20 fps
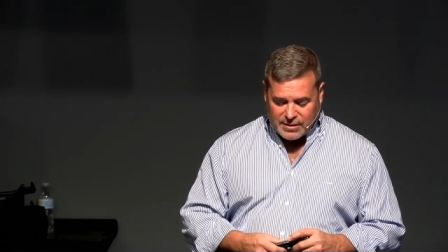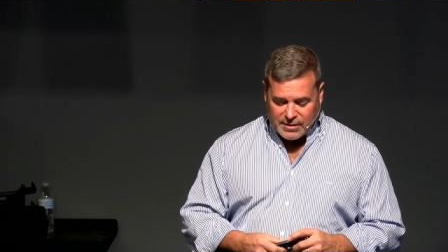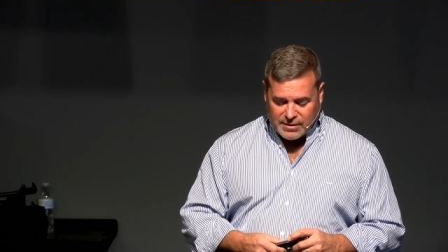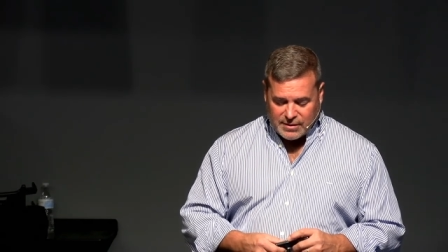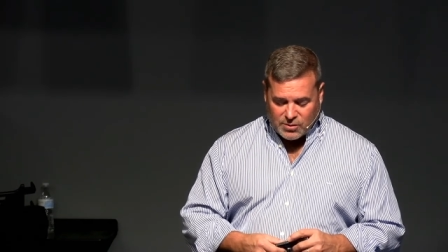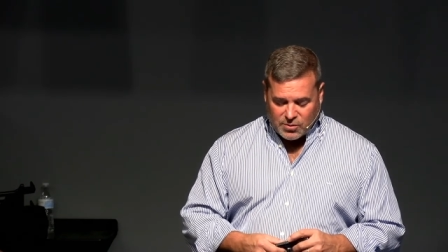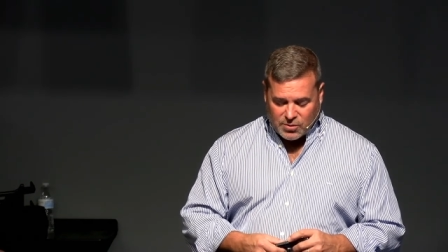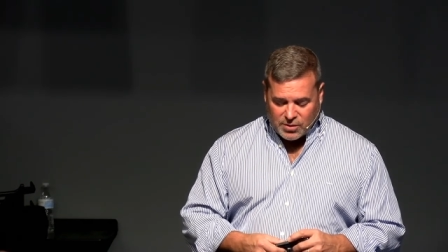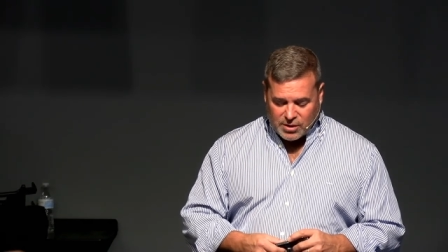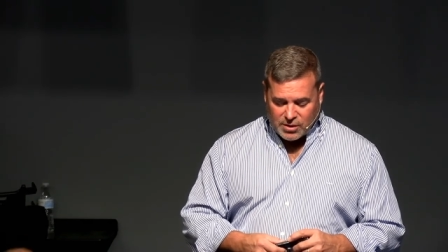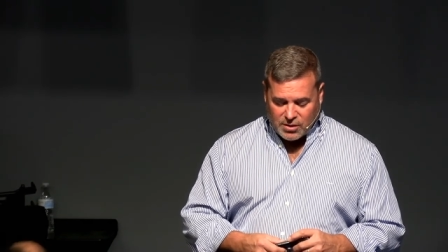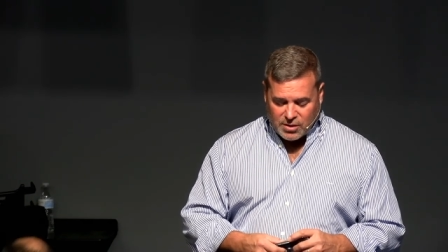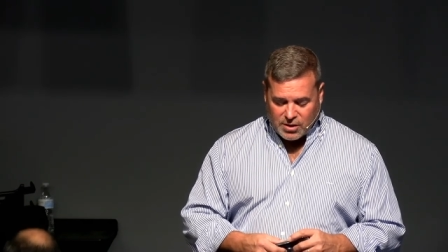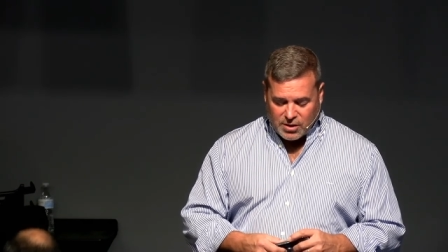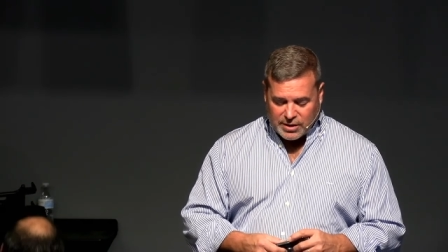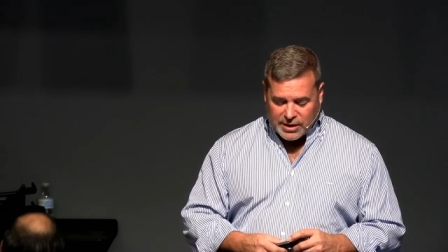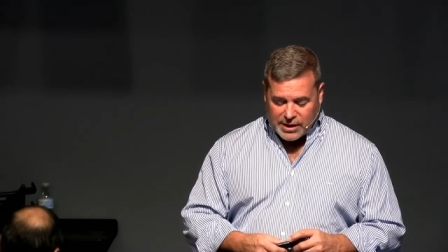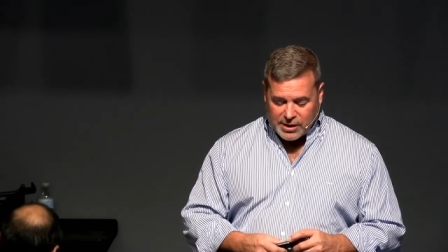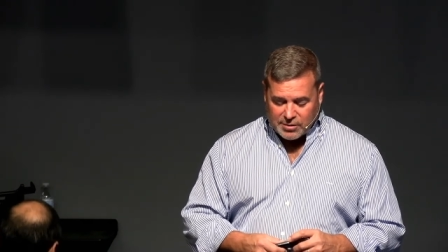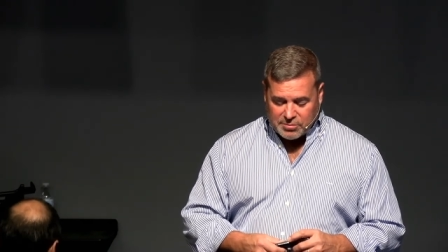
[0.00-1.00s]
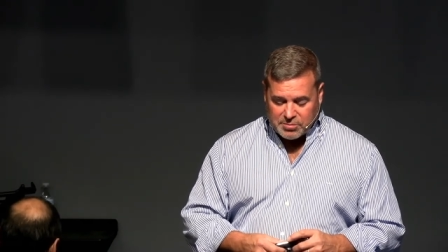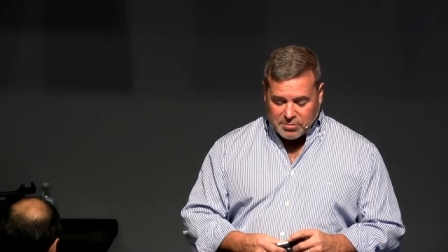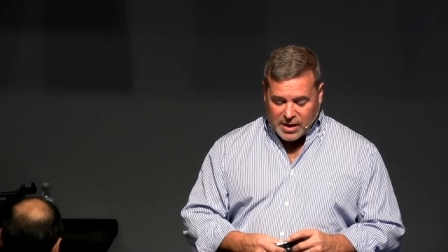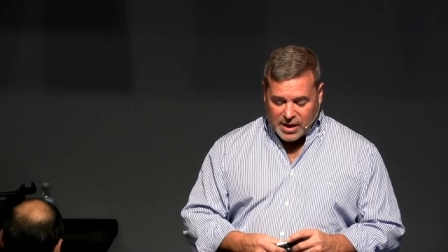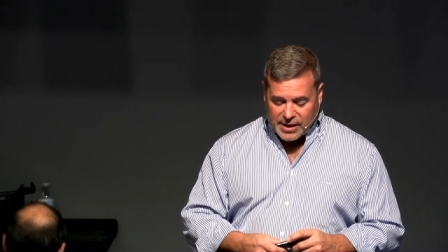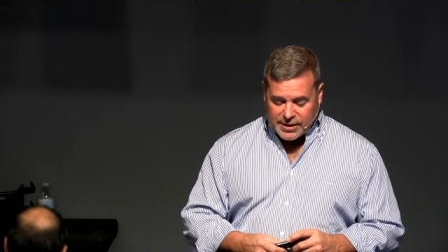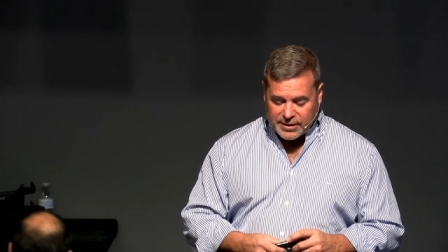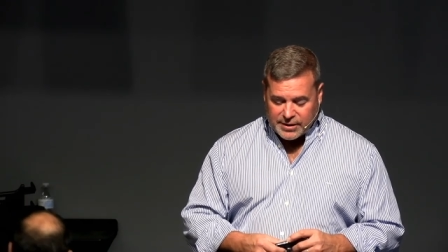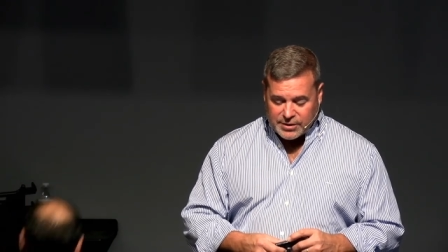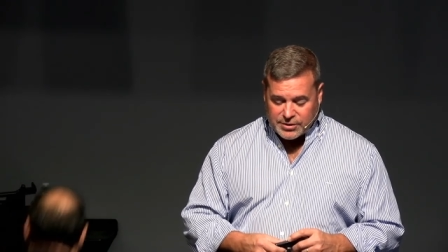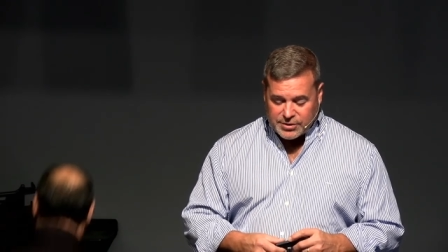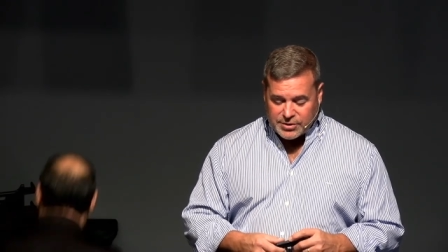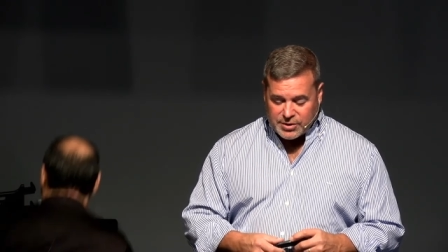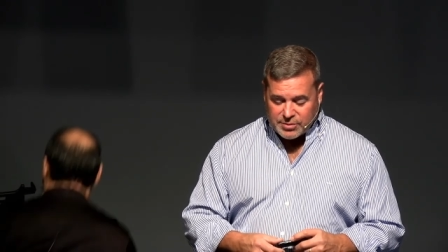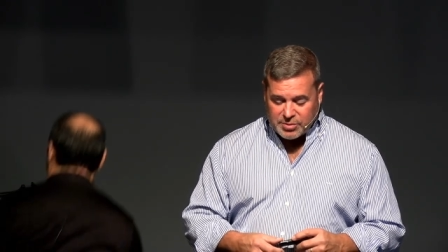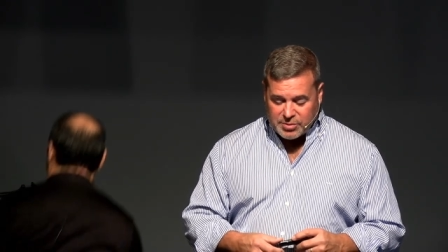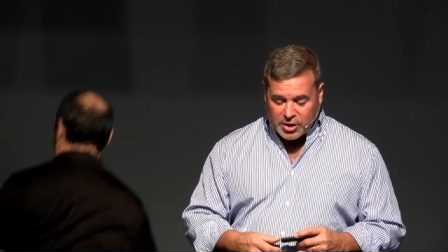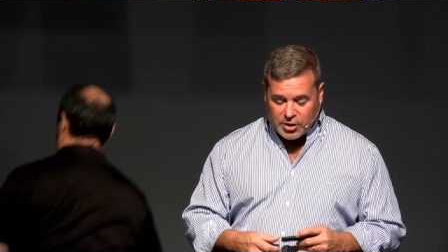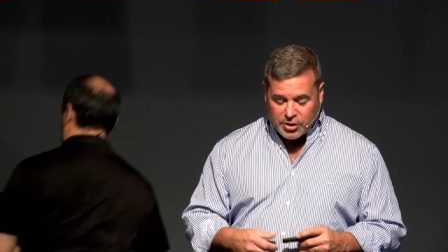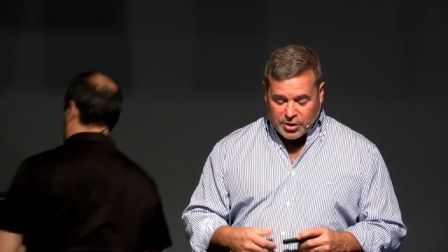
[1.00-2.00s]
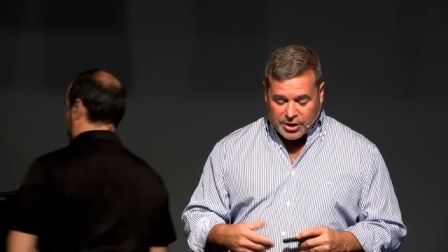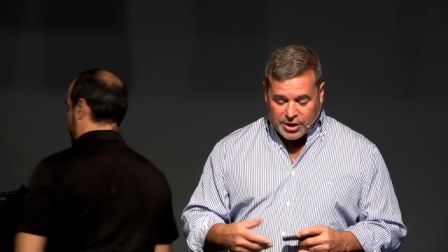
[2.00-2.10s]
that we're no longer held bondage to be good